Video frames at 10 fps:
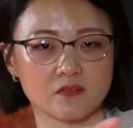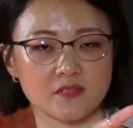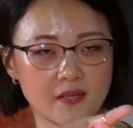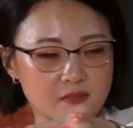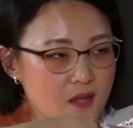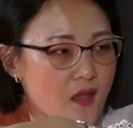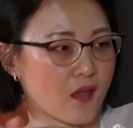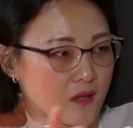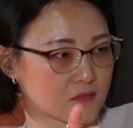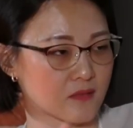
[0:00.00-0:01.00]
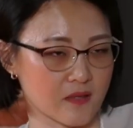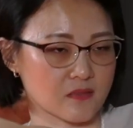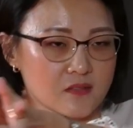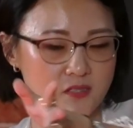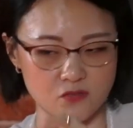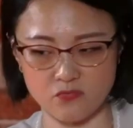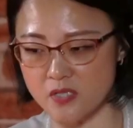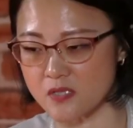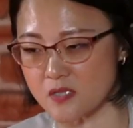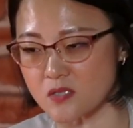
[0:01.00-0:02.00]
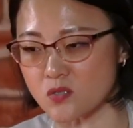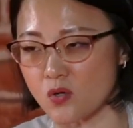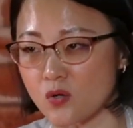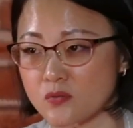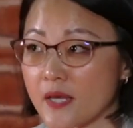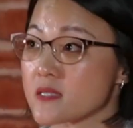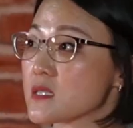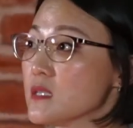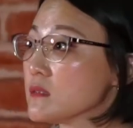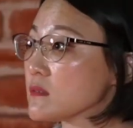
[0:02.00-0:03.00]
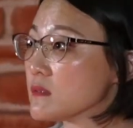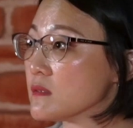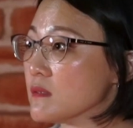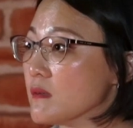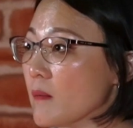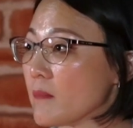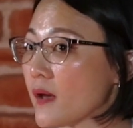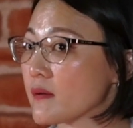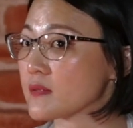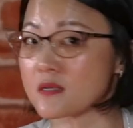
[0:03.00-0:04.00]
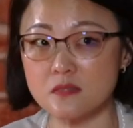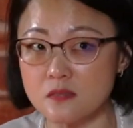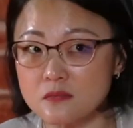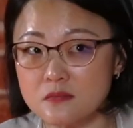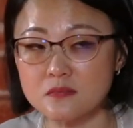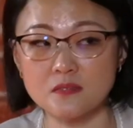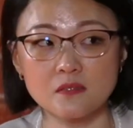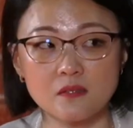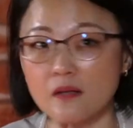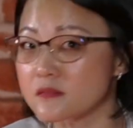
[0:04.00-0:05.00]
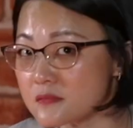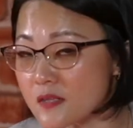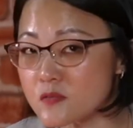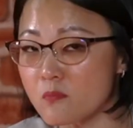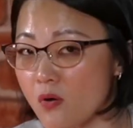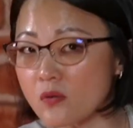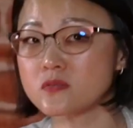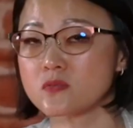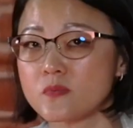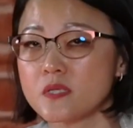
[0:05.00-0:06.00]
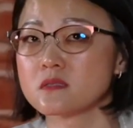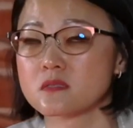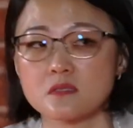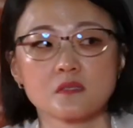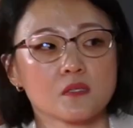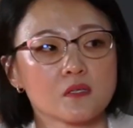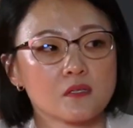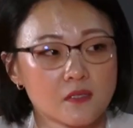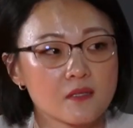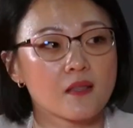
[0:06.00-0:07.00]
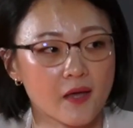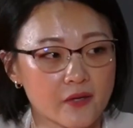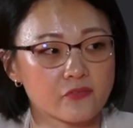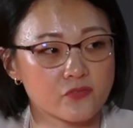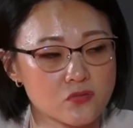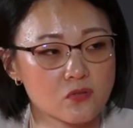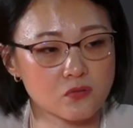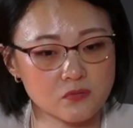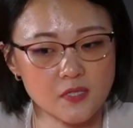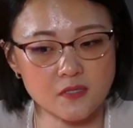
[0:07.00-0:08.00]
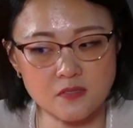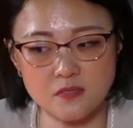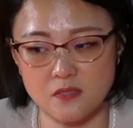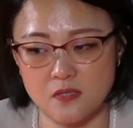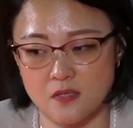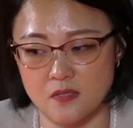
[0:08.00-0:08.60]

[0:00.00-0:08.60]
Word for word: on that day at 33 years old, that's it? Yeah. Like, that's yeah. it? I yeah. think there's more to it in mm. life. So that's